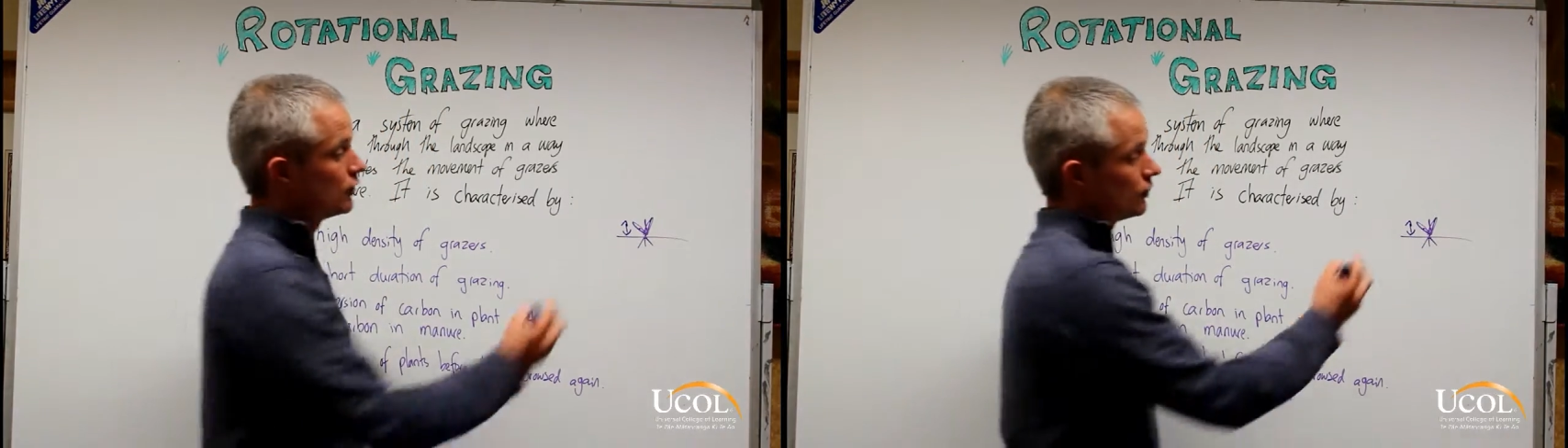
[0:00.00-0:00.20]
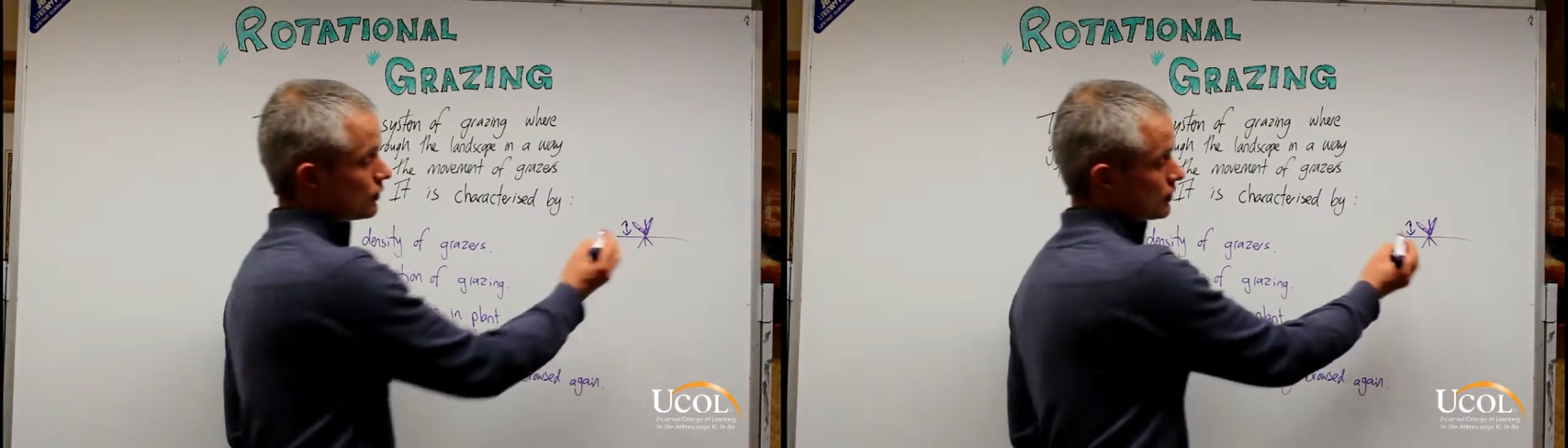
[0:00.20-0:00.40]

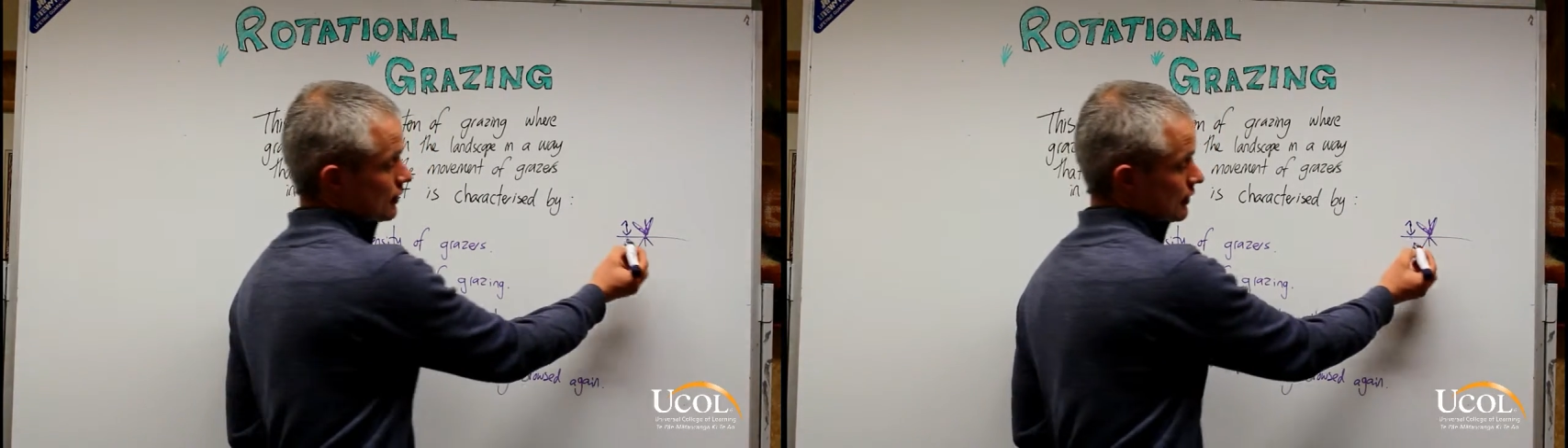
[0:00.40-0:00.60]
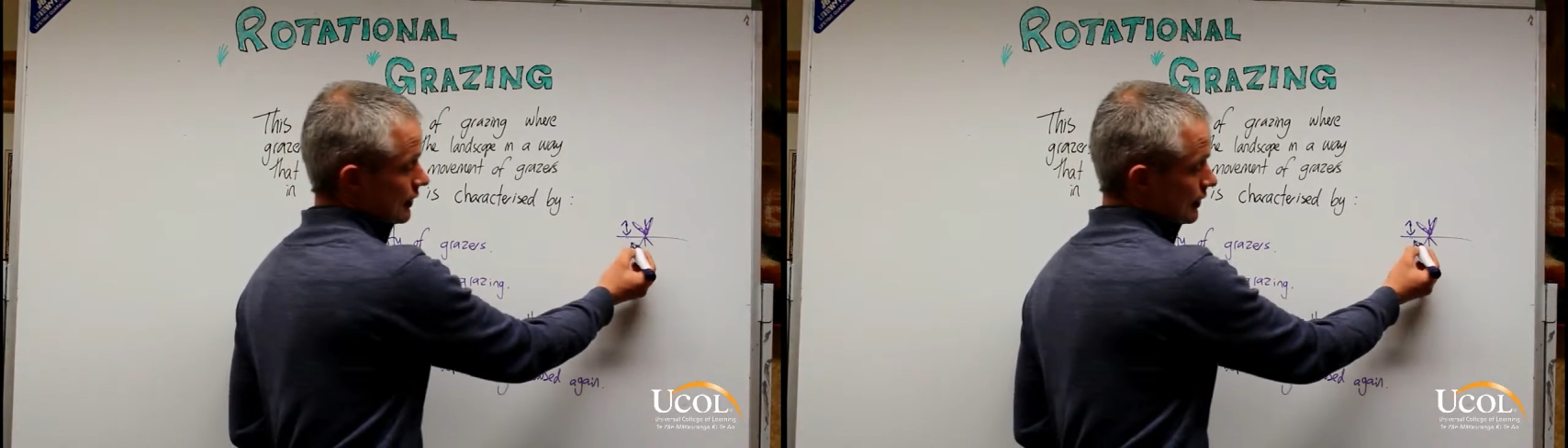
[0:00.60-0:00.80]
you
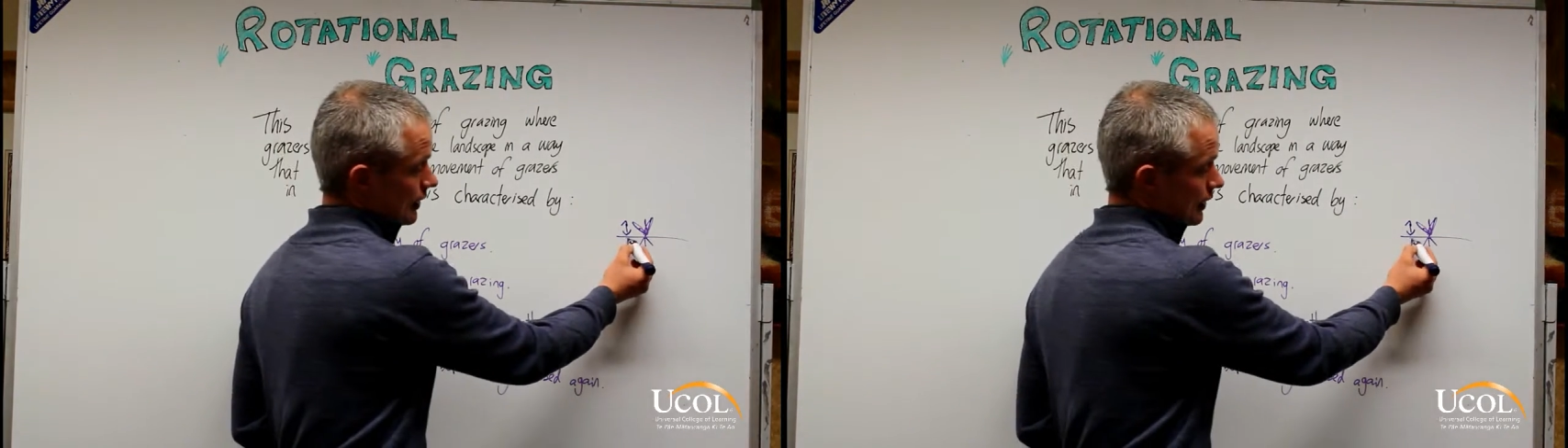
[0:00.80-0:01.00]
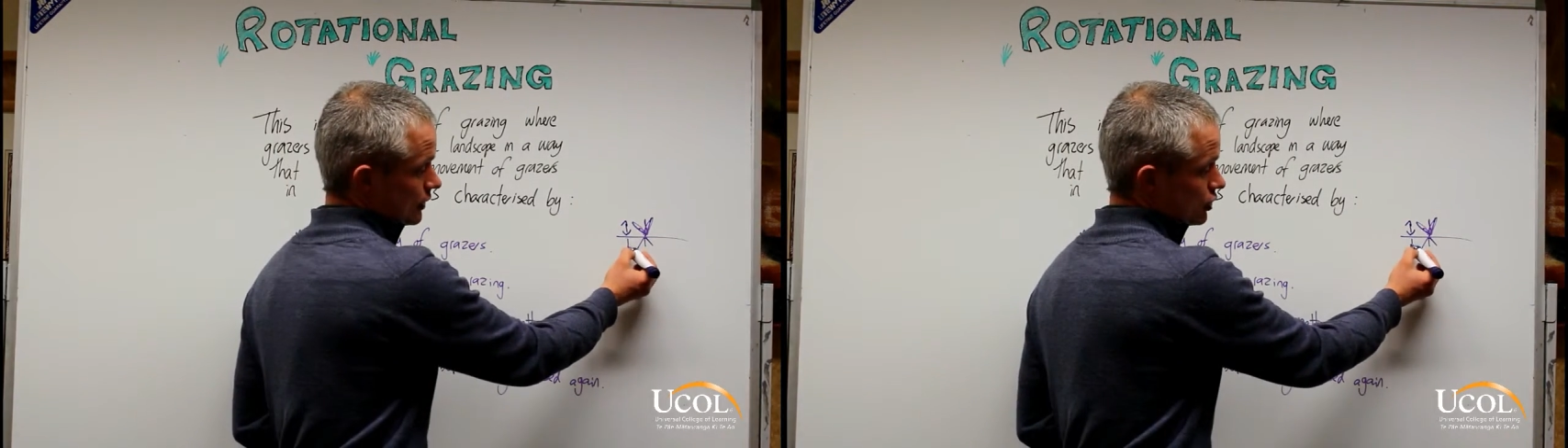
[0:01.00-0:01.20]
also get
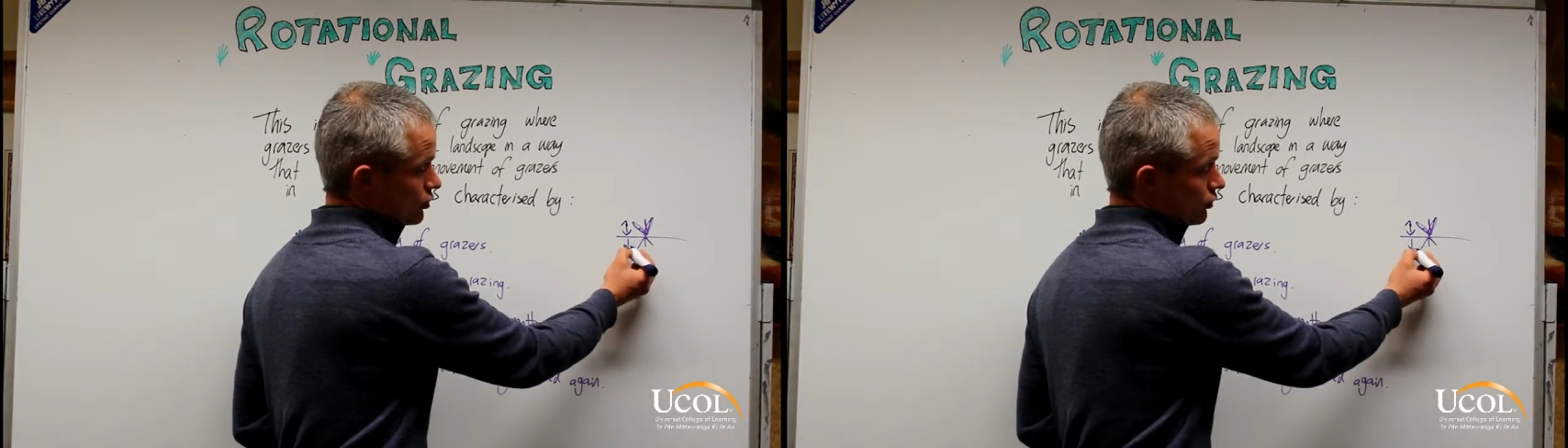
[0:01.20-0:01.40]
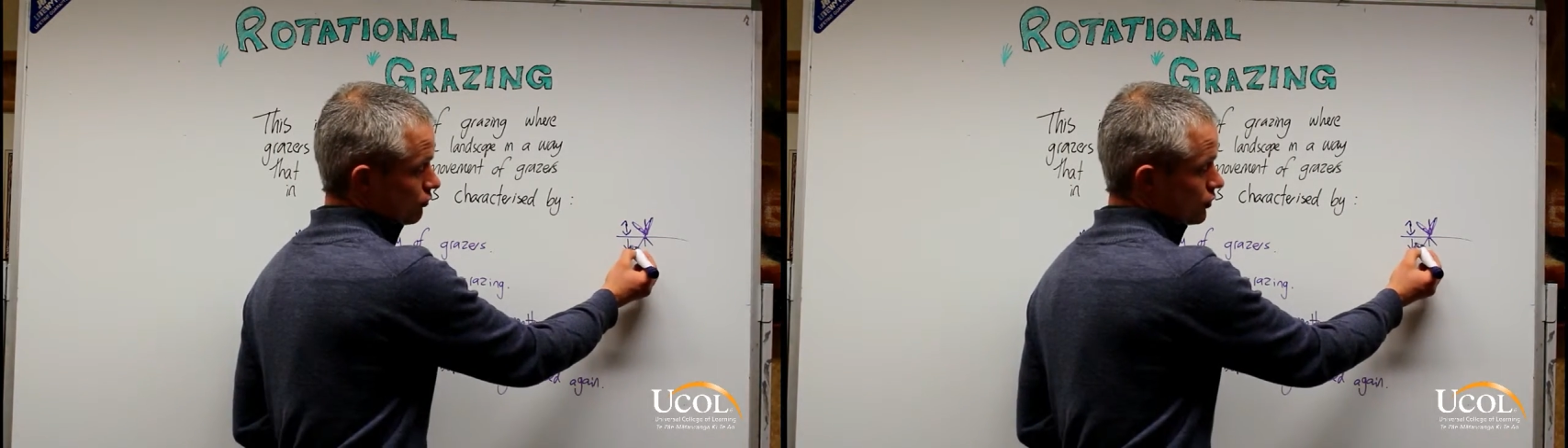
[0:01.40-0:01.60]
a
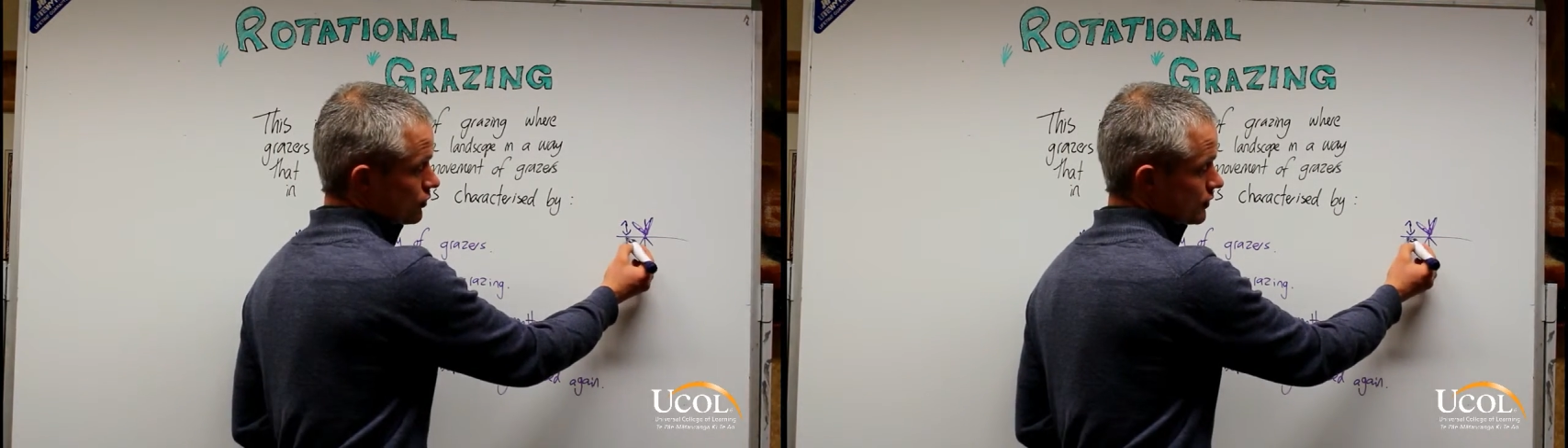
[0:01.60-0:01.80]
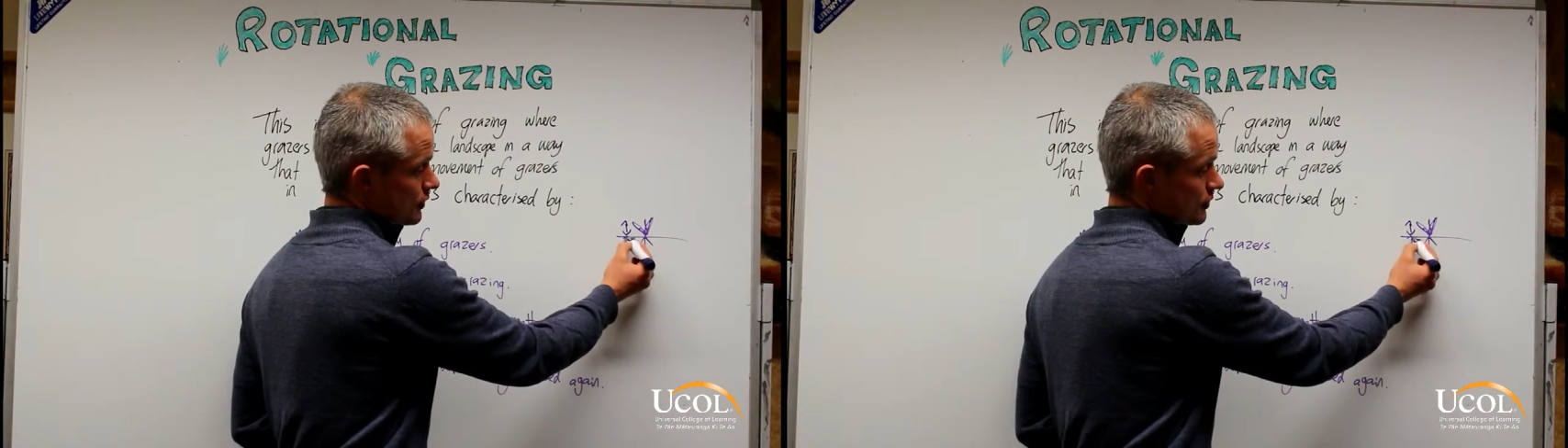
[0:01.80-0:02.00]
short
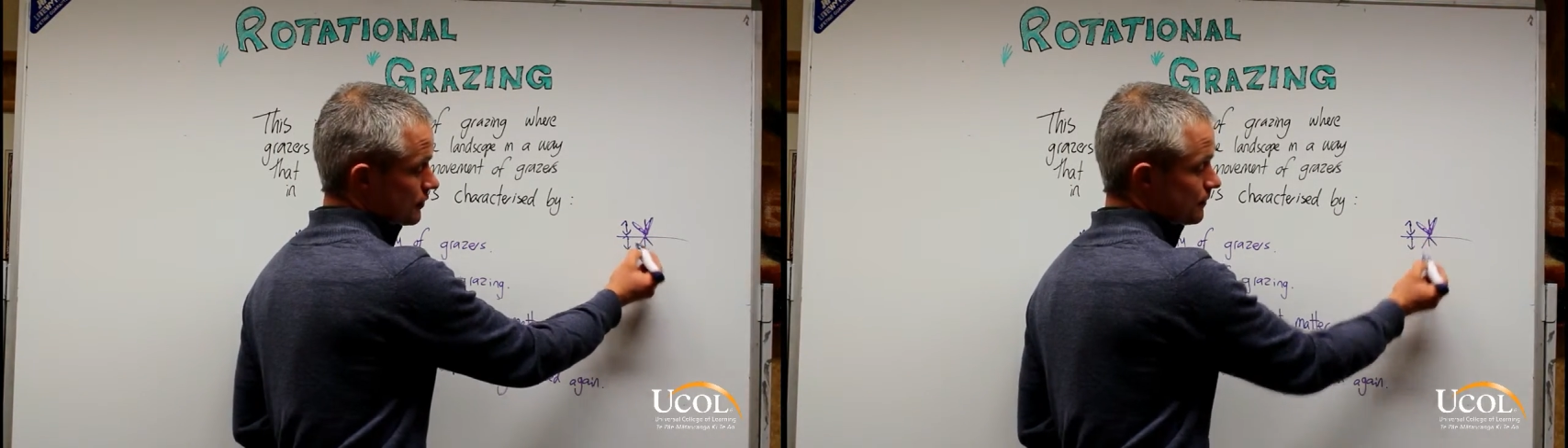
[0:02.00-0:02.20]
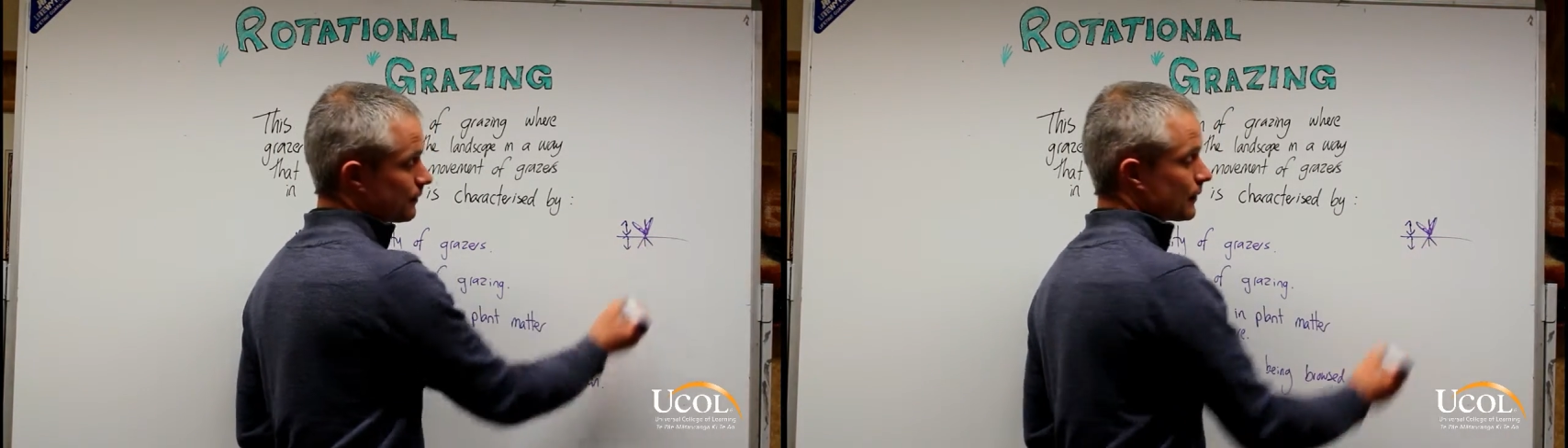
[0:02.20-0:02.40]
root
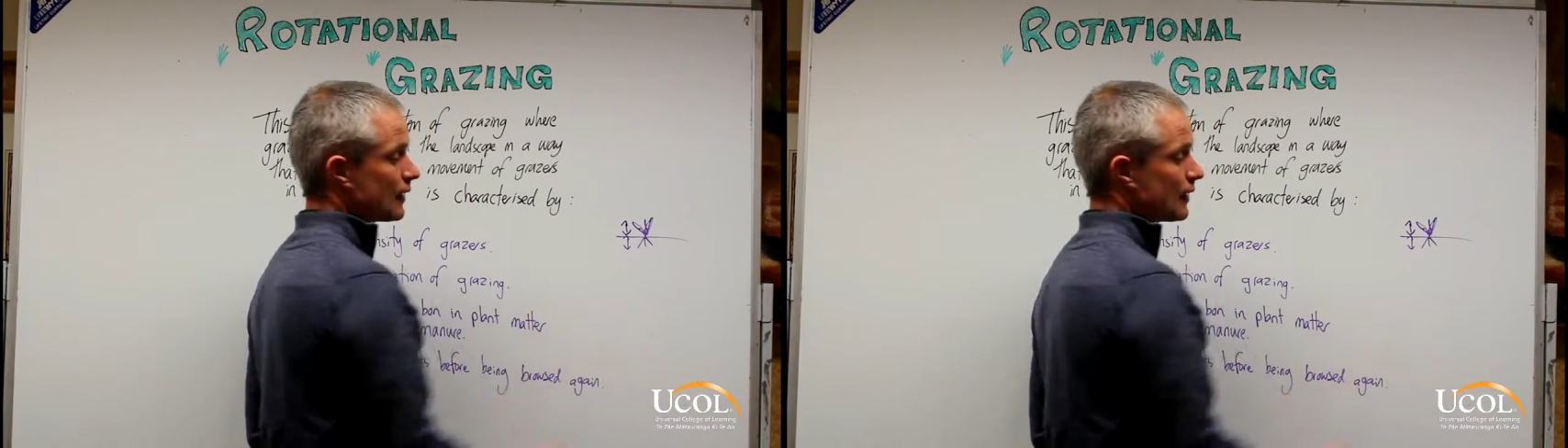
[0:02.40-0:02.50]
system.